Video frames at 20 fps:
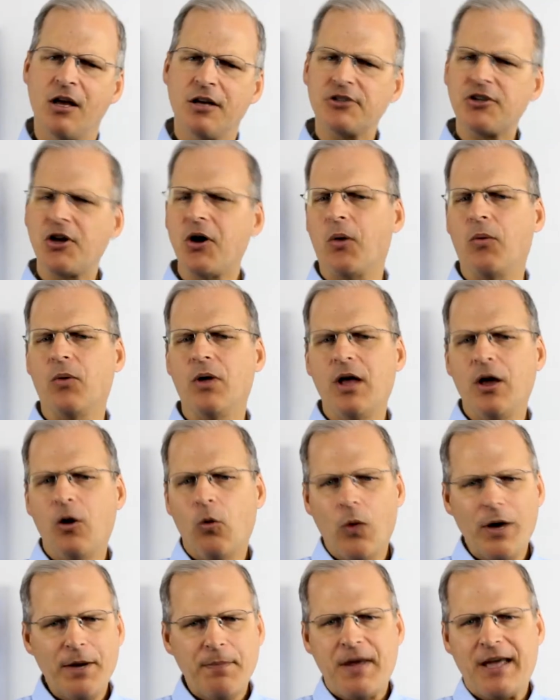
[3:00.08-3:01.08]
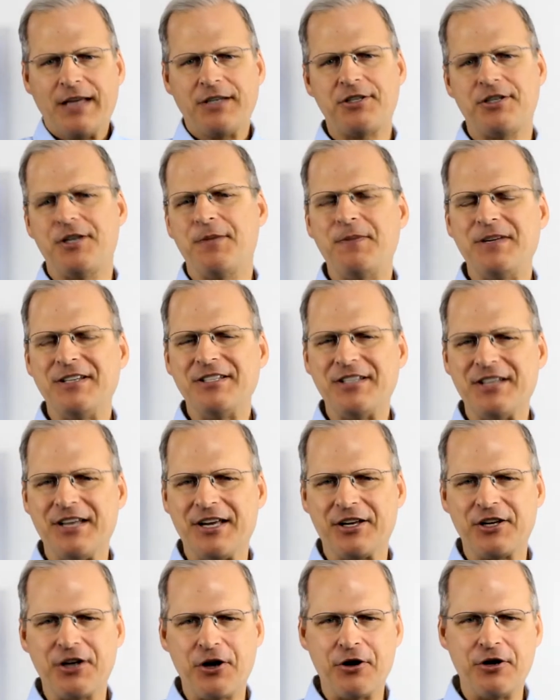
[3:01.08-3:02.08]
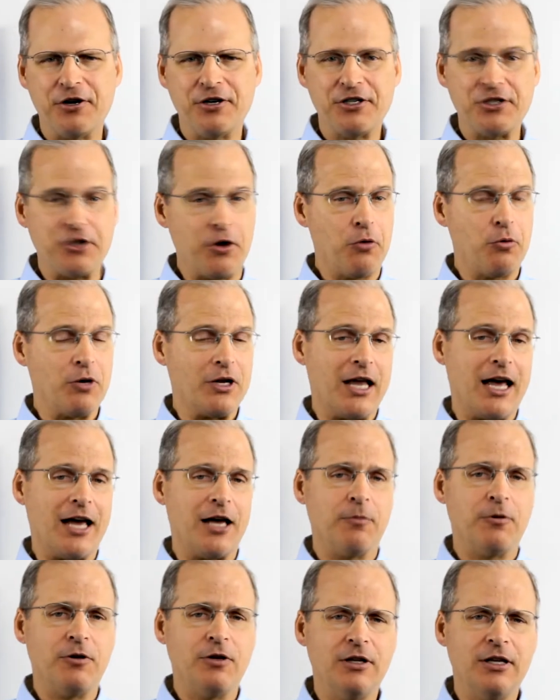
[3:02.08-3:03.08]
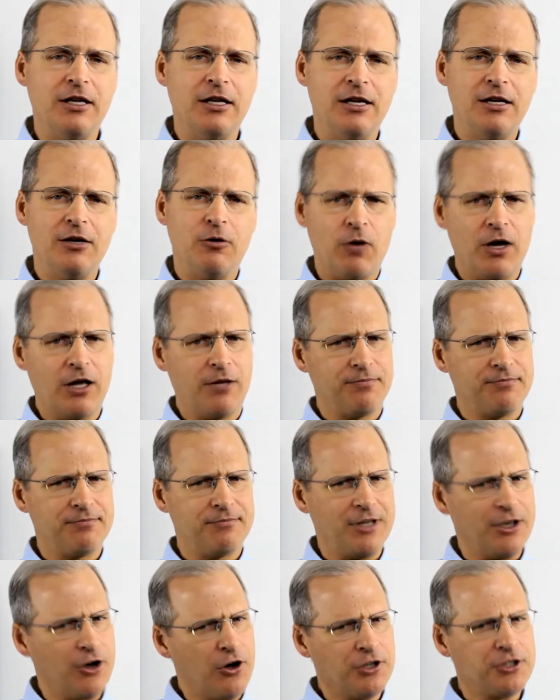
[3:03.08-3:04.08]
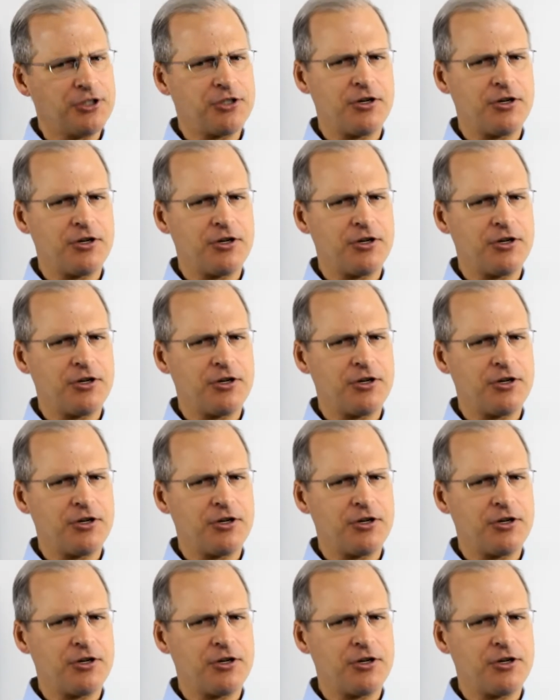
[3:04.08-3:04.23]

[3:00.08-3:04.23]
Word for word: So, what makes EPC encoders so reliable? Well, it all